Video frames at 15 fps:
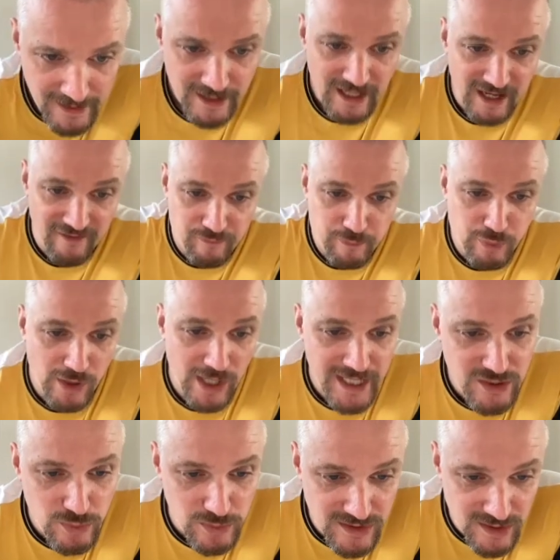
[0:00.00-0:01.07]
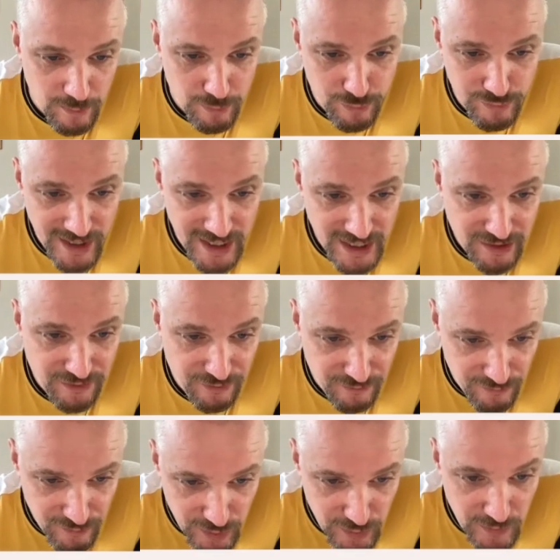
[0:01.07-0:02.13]
If price was to break
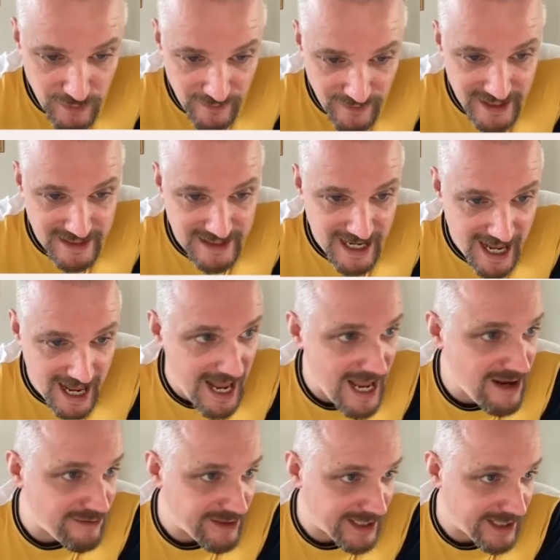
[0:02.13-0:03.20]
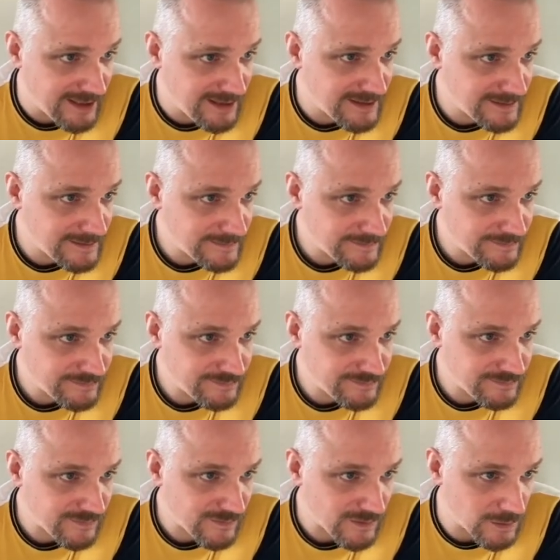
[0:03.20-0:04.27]
through this area,
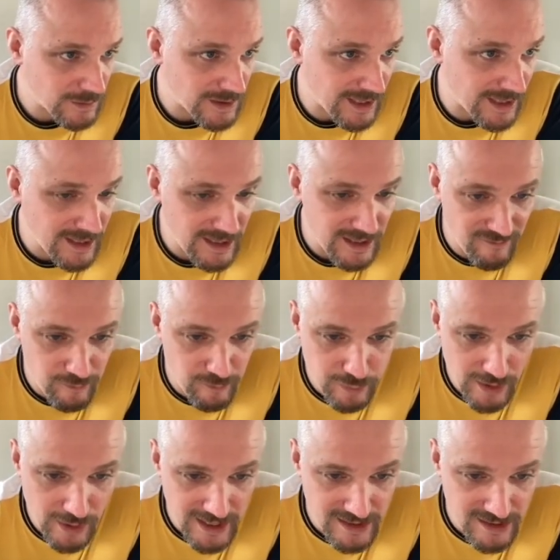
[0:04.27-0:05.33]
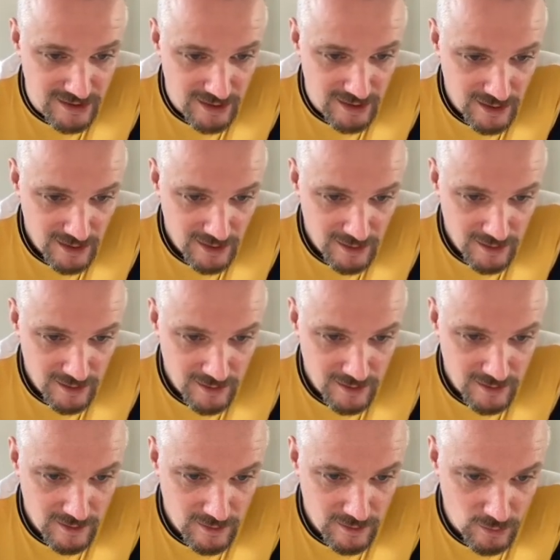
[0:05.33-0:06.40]
okay, if price
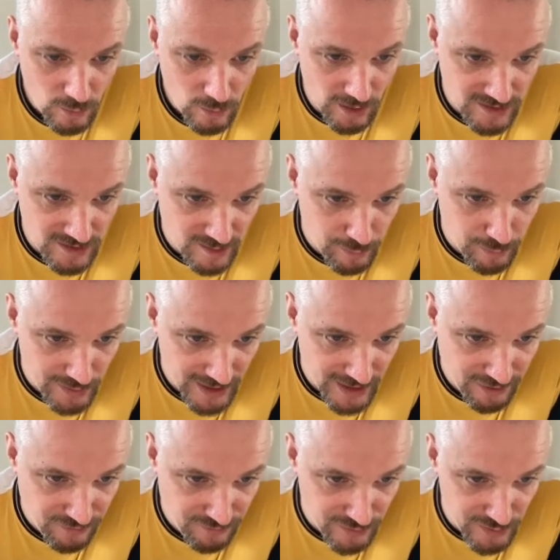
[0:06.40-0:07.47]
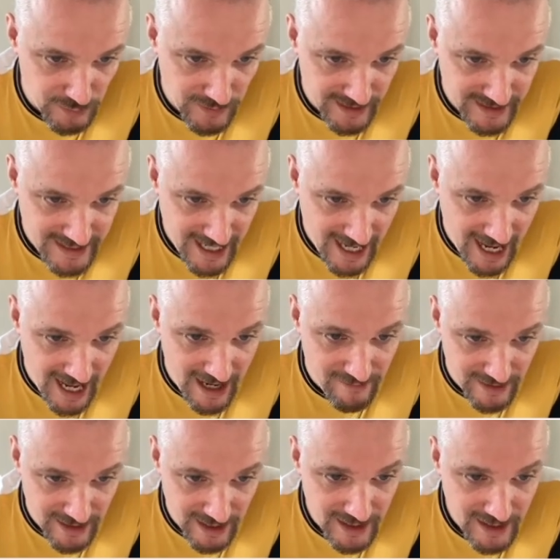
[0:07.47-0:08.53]
was to break through this
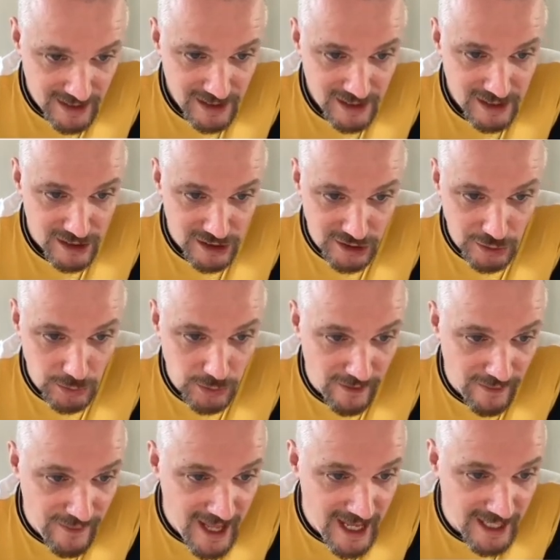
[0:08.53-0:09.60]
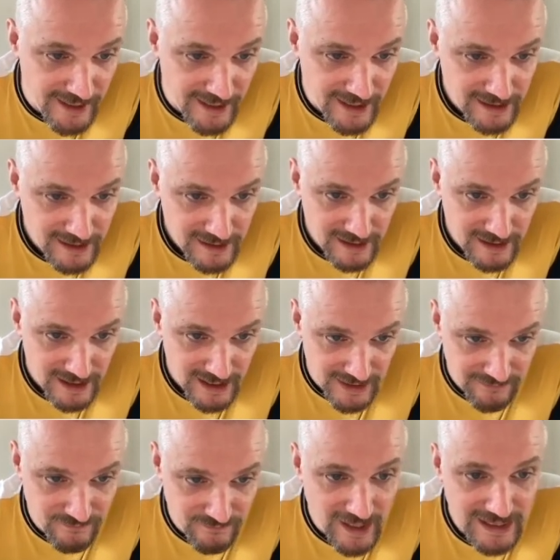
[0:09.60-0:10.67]
area, you are then
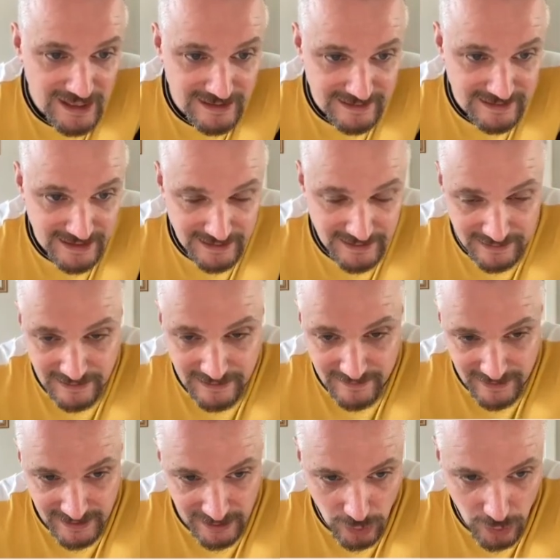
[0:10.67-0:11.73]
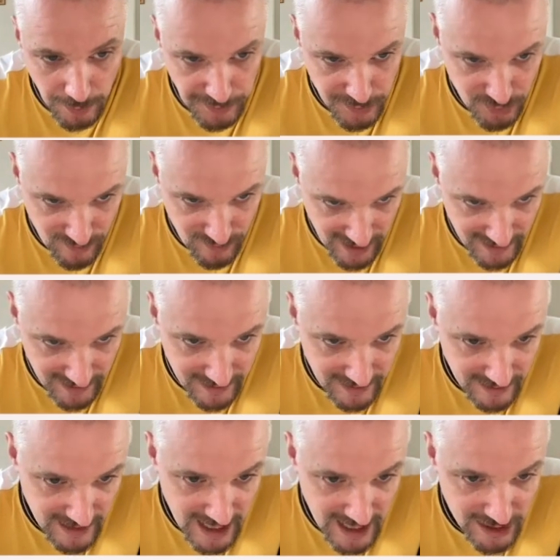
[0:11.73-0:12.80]
invalidating the uptrend,
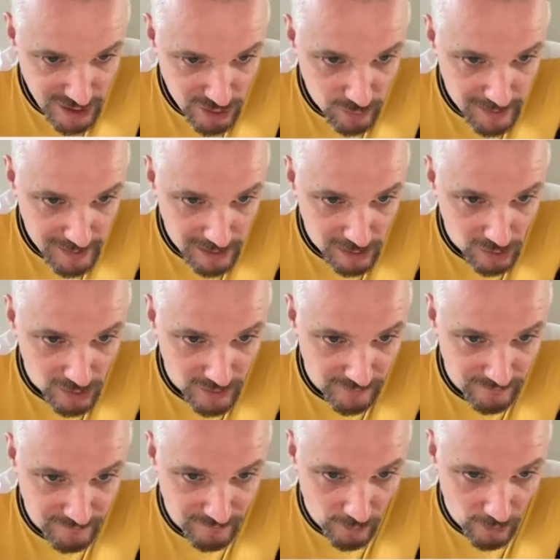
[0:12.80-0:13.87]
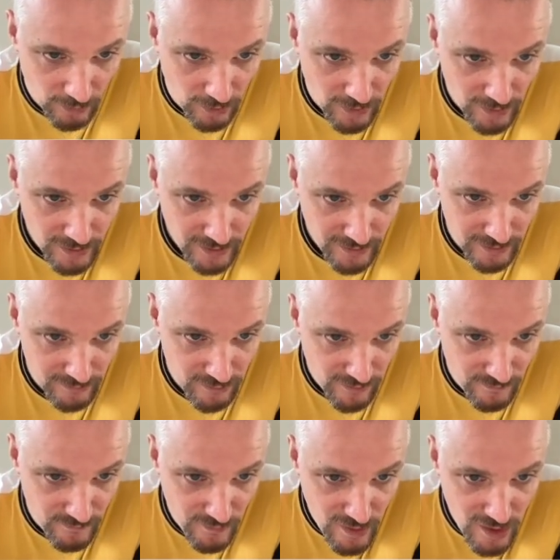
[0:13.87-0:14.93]
and you'll be looking for the
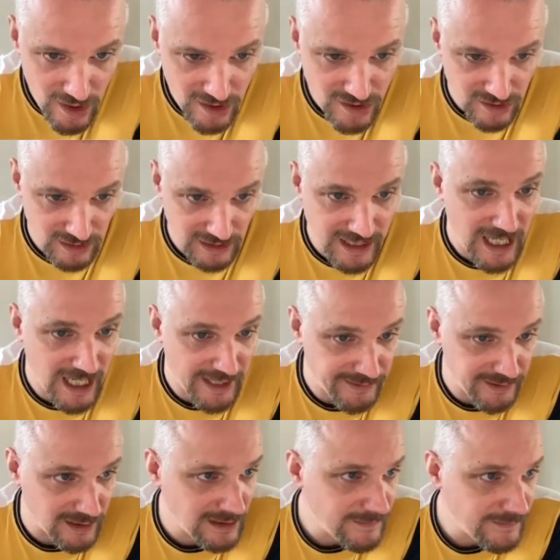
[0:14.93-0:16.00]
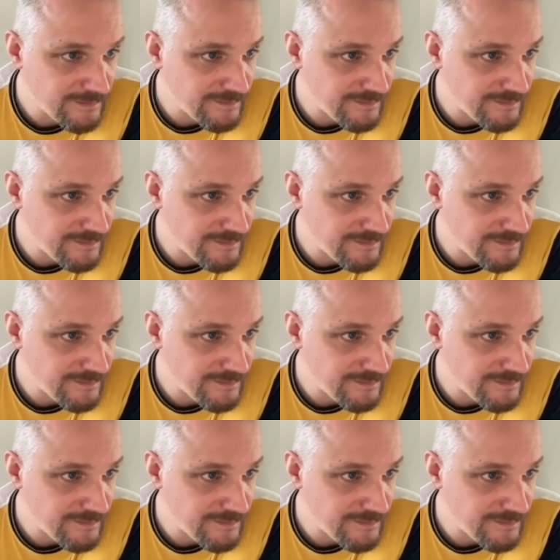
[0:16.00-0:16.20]
reversal candle,